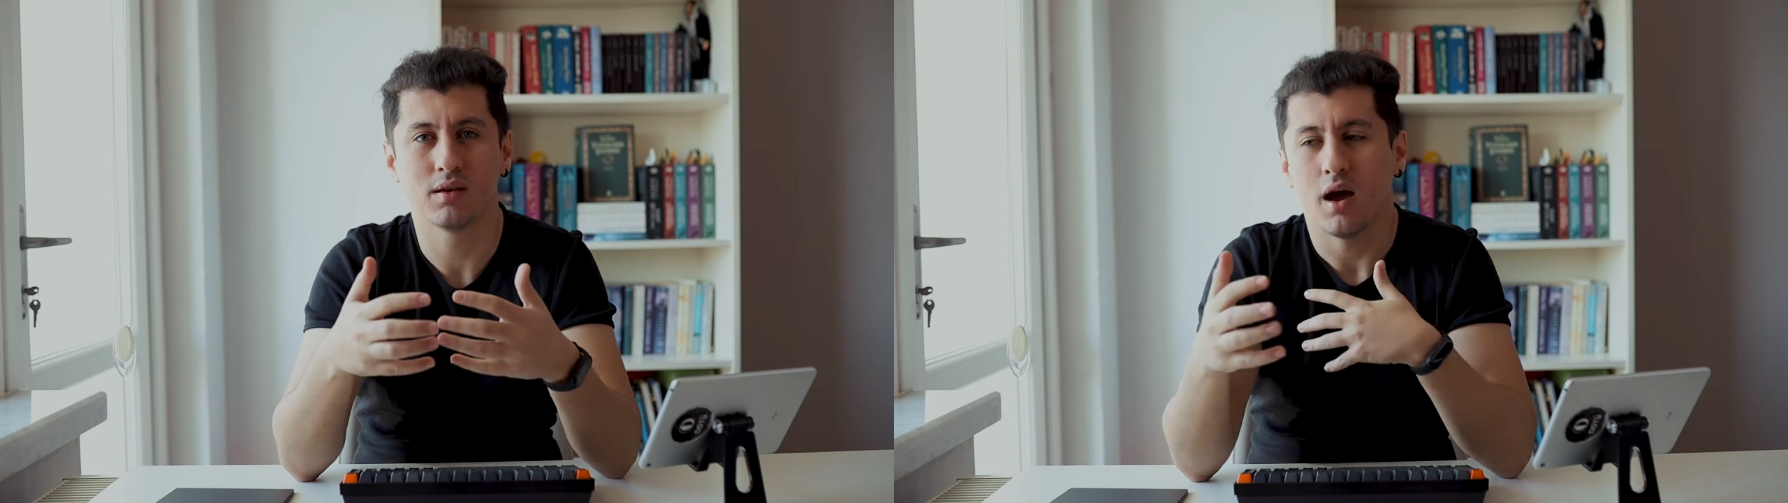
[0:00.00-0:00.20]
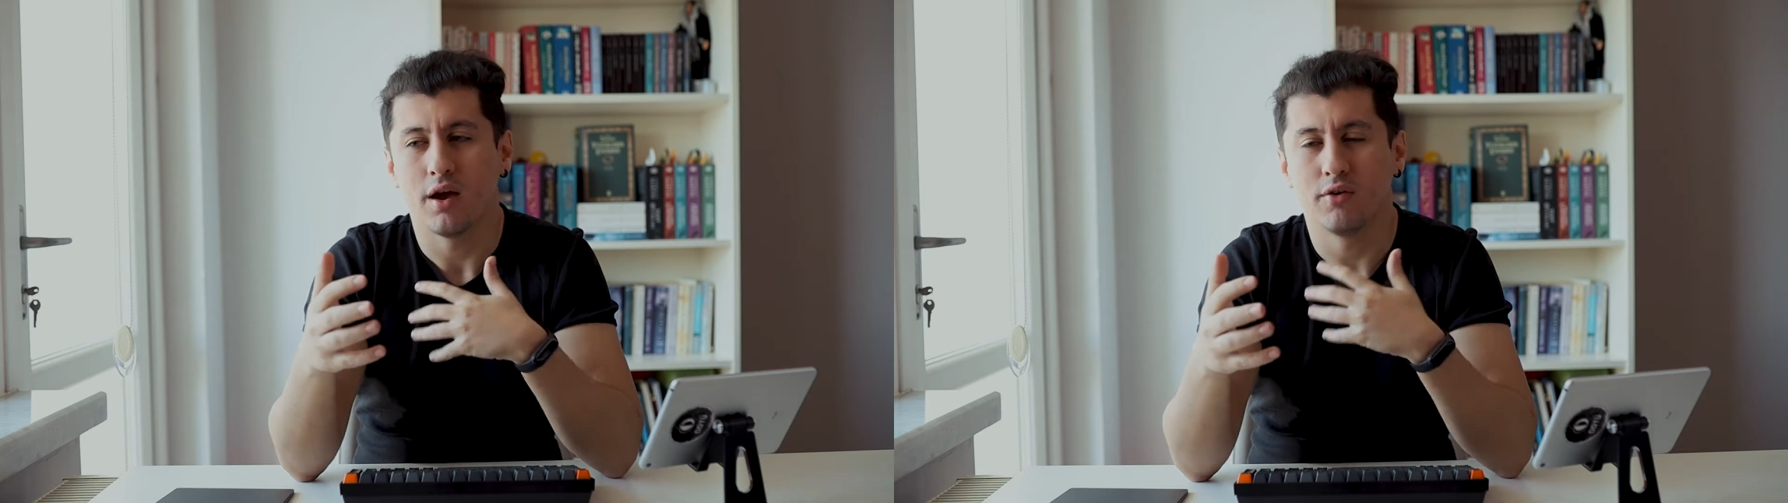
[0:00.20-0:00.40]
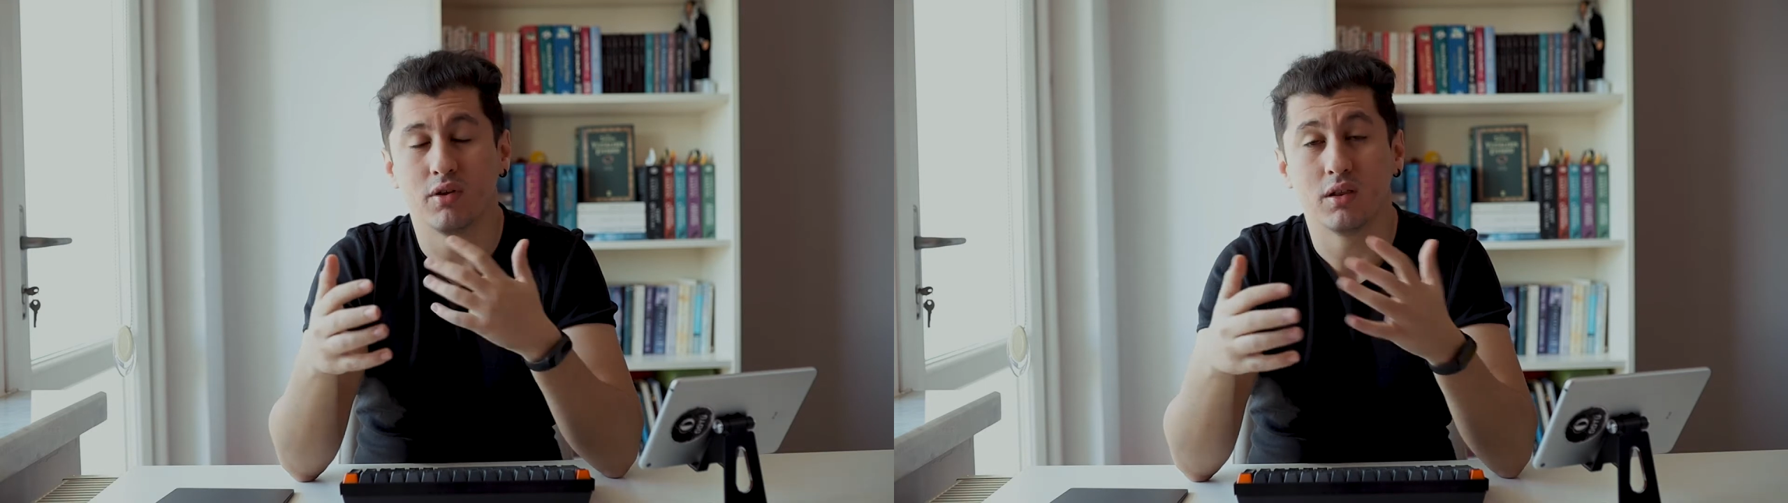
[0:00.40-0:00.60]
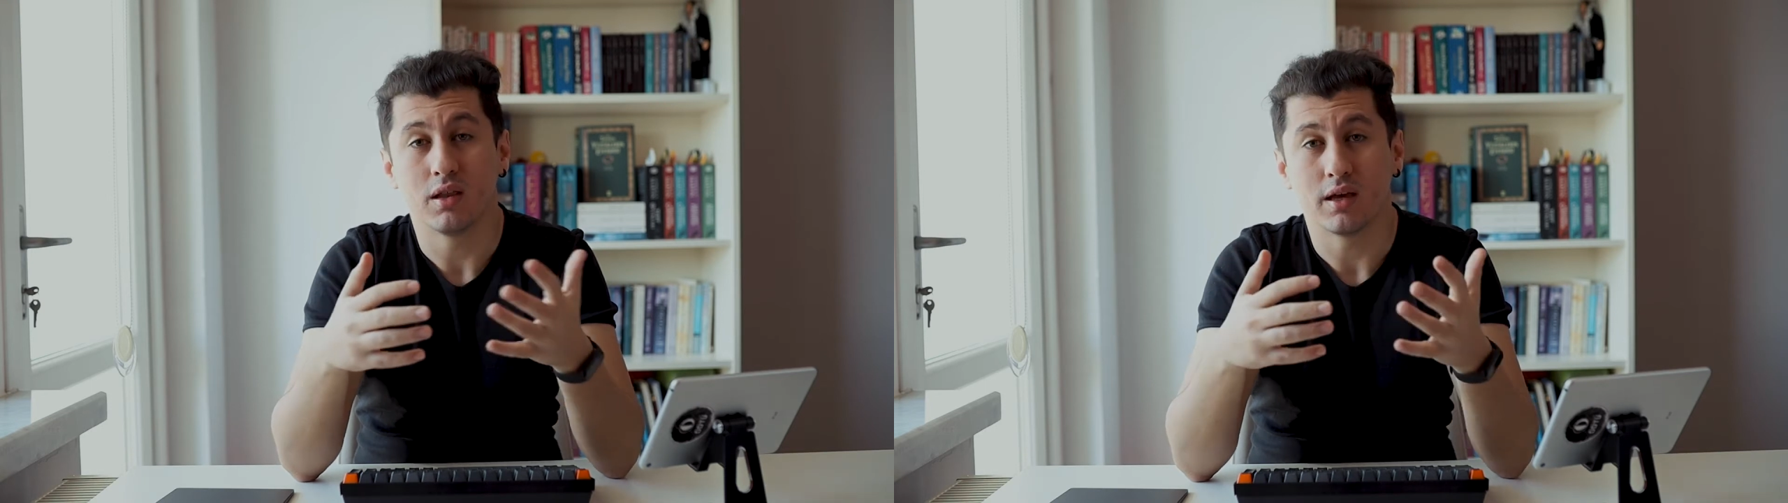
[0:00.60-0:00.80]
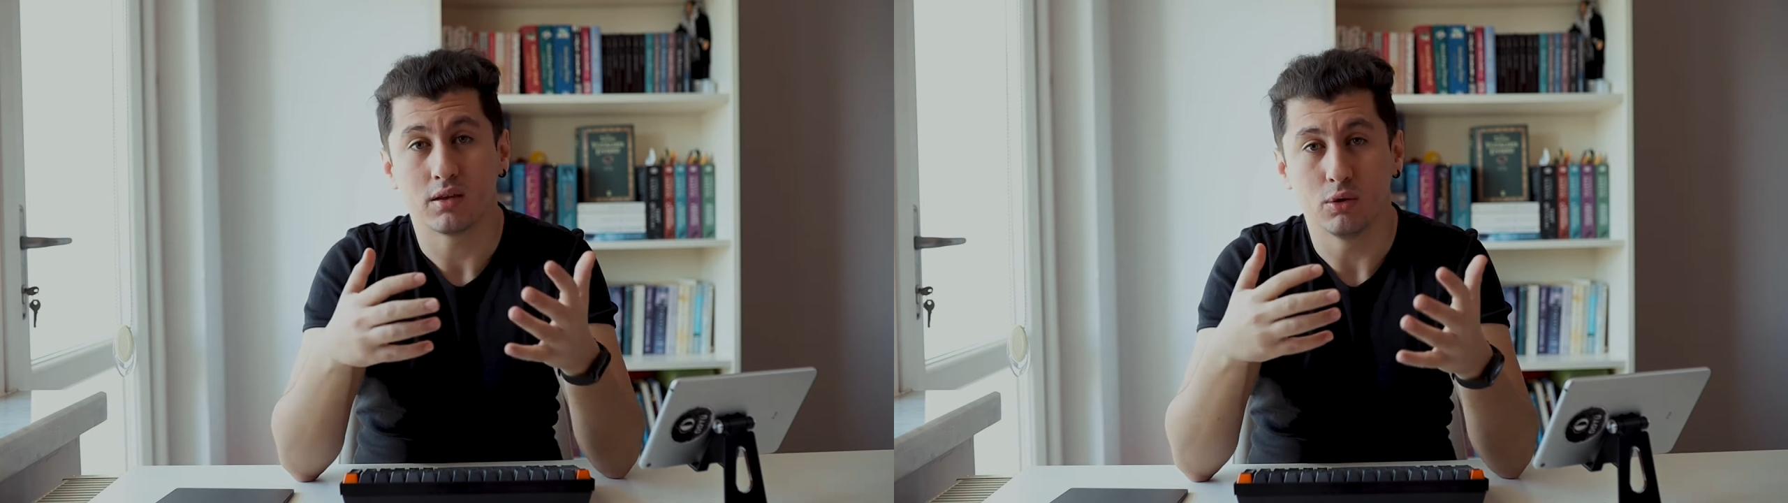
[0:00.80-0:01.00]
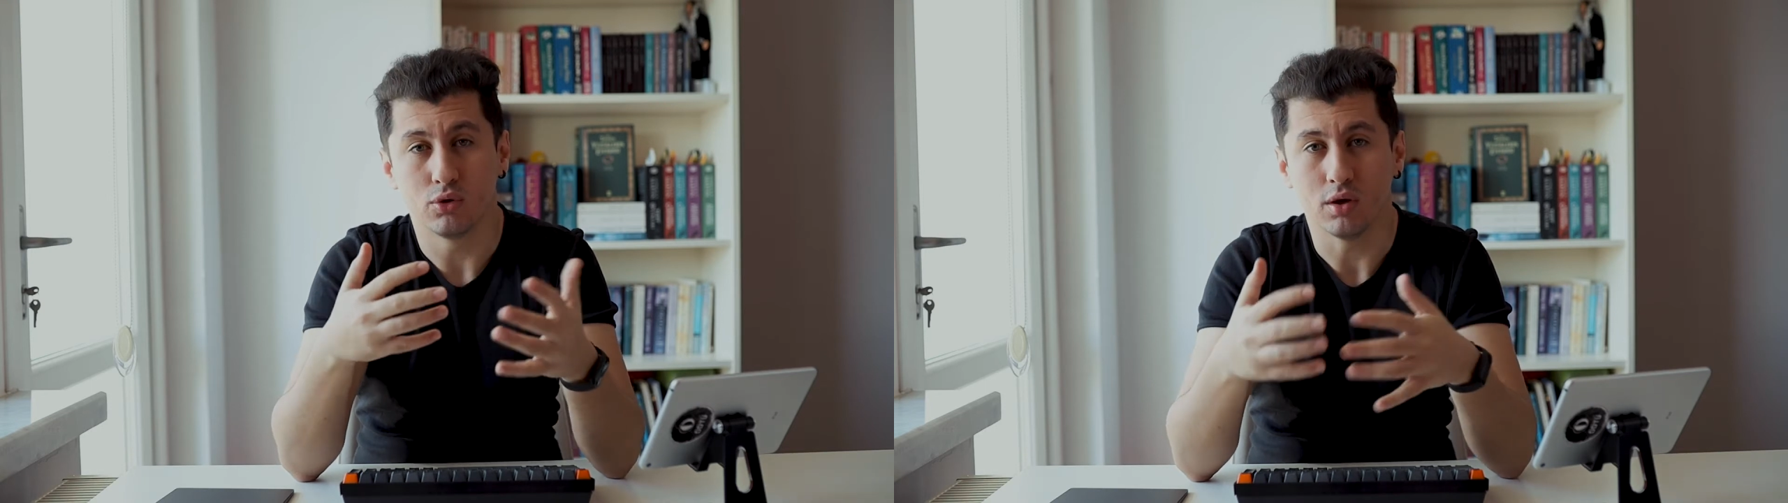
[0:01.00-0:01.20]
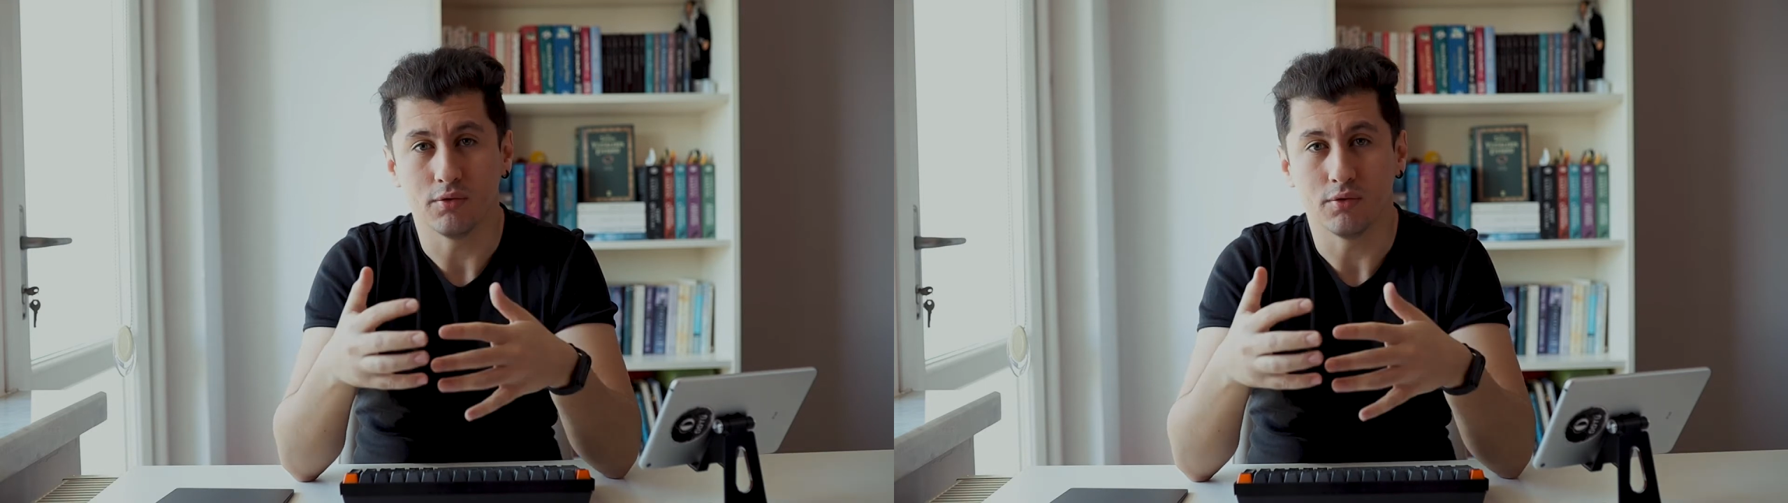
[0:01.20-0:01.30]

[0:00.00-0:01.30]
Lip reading: I really like the look